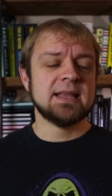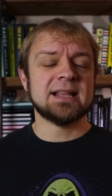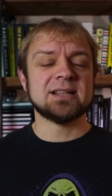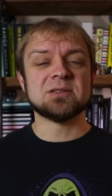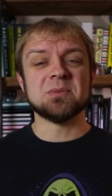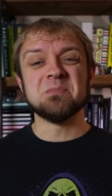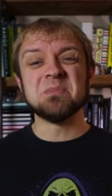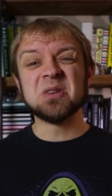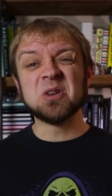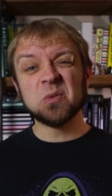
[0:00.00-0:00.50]

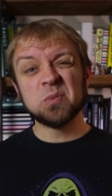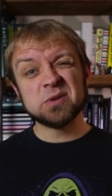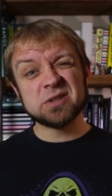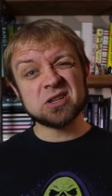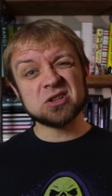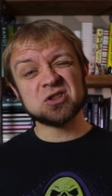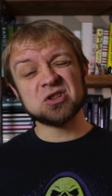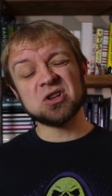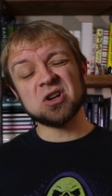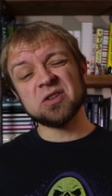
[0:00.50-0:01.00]
That's a middle
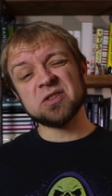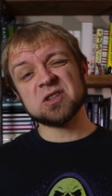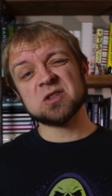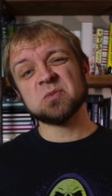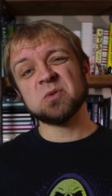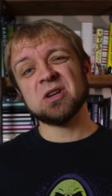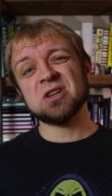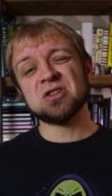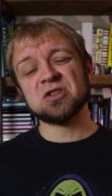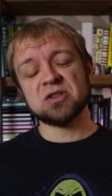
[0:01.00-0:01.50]
position on the
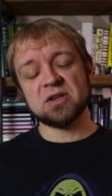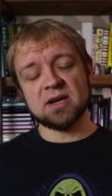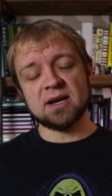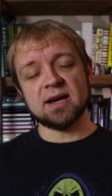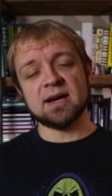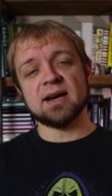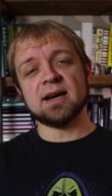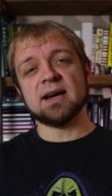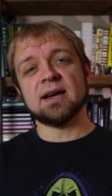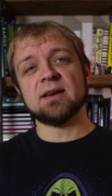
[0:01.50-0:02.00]
switch.
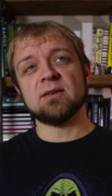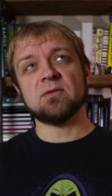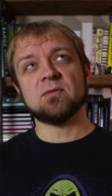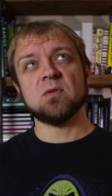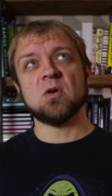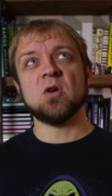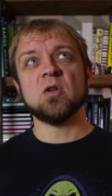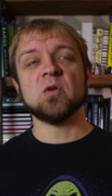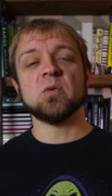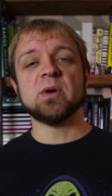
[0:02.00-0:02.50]
Uh,
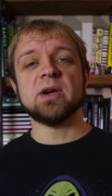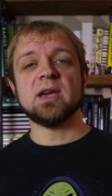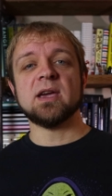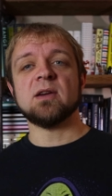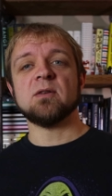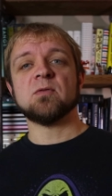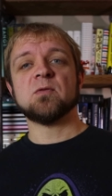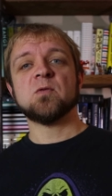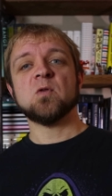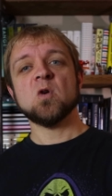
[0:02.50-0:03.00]
all the
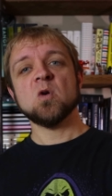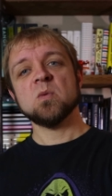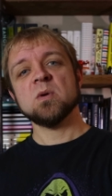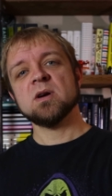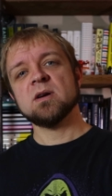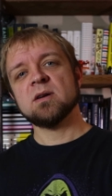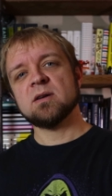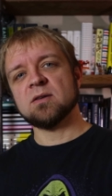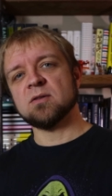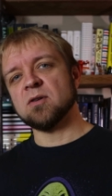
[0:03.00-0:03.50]
way
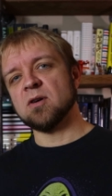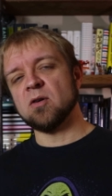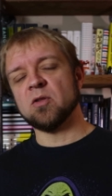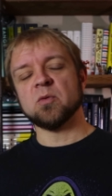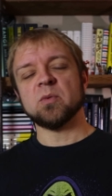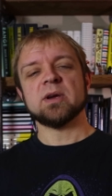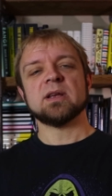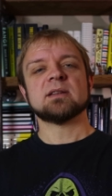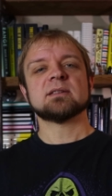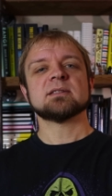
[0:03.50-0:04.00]
forward or all the
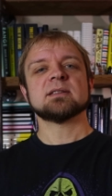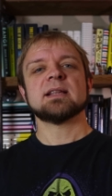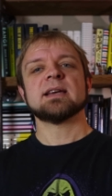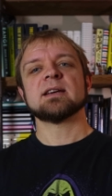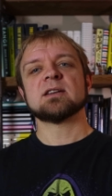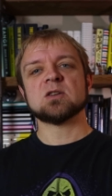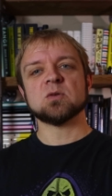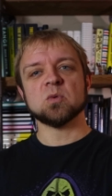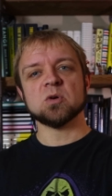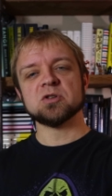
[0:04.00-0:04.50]
way to
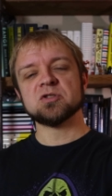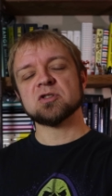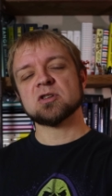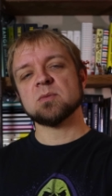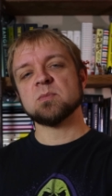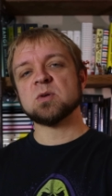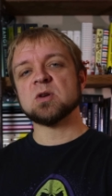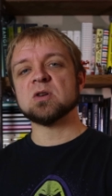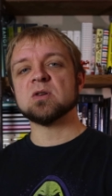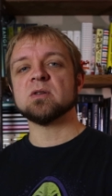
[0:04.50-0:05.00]
like towards your
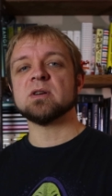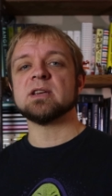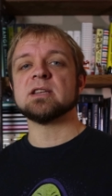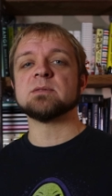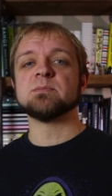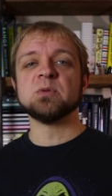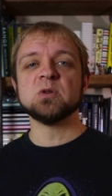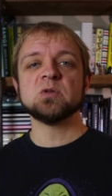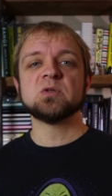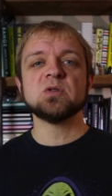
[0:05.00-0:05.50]
computer is
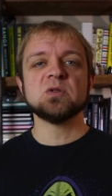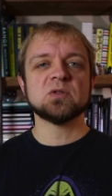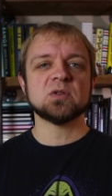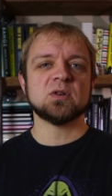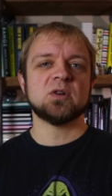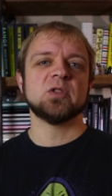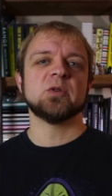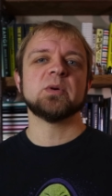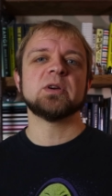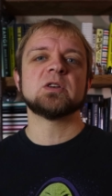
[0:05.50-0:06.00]
Bluetooth and
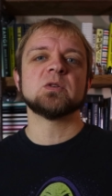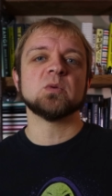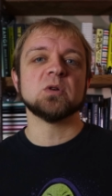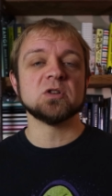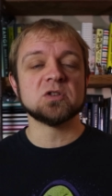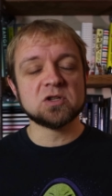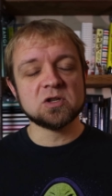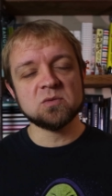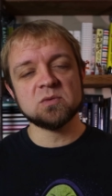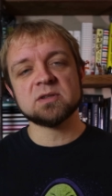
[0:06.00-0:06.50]
all the way
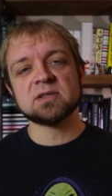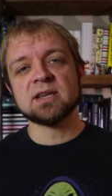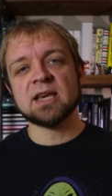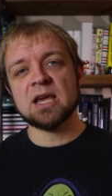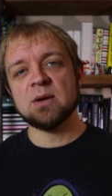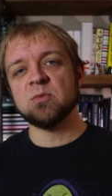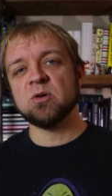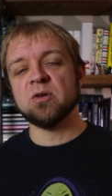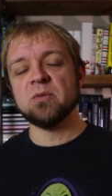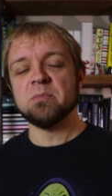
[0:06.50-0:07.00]
towards you is
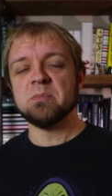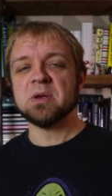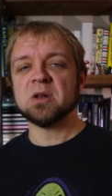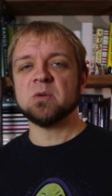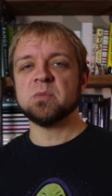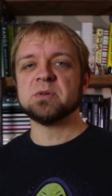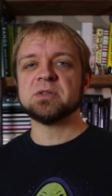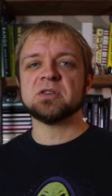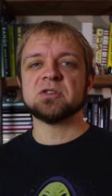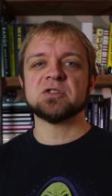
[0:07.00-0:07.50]
cable.
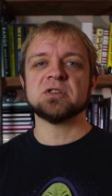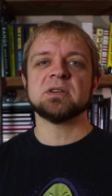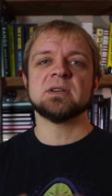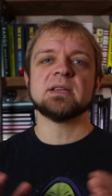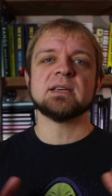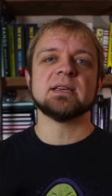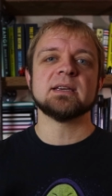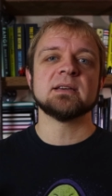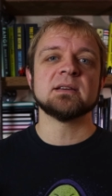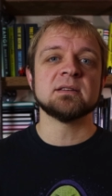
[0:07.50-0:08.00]
Middle position
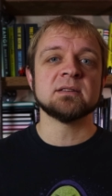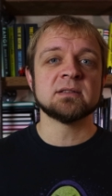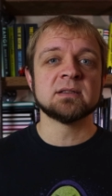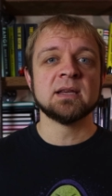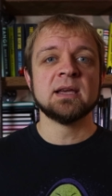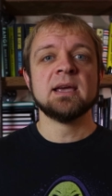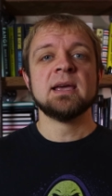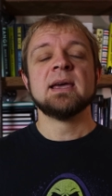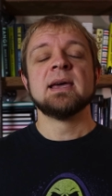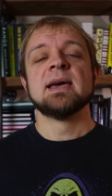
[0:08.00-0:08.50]
is
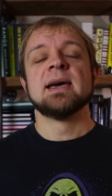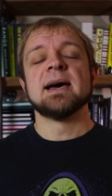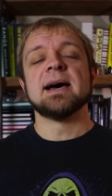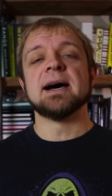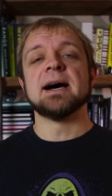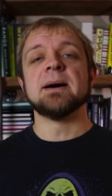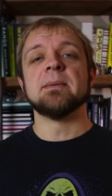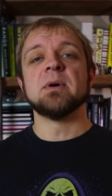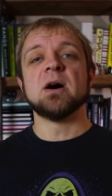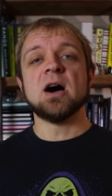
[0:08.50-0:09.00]

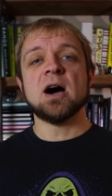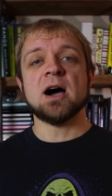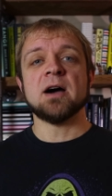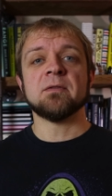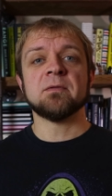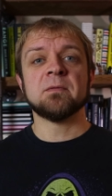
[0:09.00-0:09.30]
um, off.